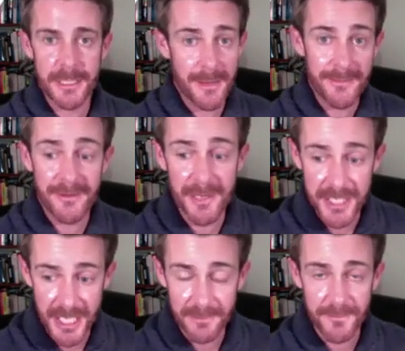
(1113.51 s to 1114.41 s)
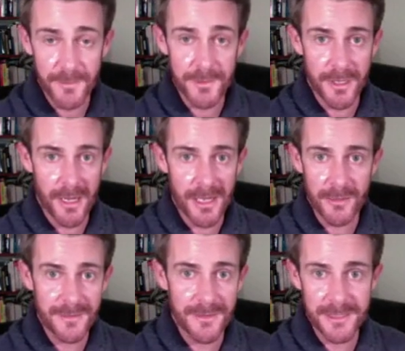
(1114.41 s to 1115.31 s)
you know, maybe even a junk food diet
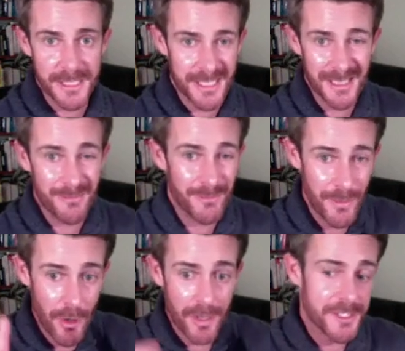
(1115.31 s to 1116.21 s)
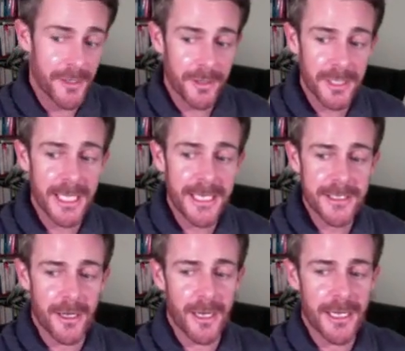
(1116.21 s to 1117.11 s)
or even just a not so
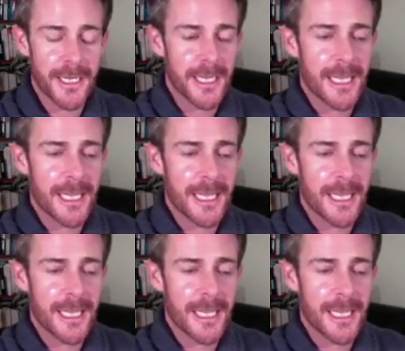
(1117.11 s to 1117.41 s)
clean diet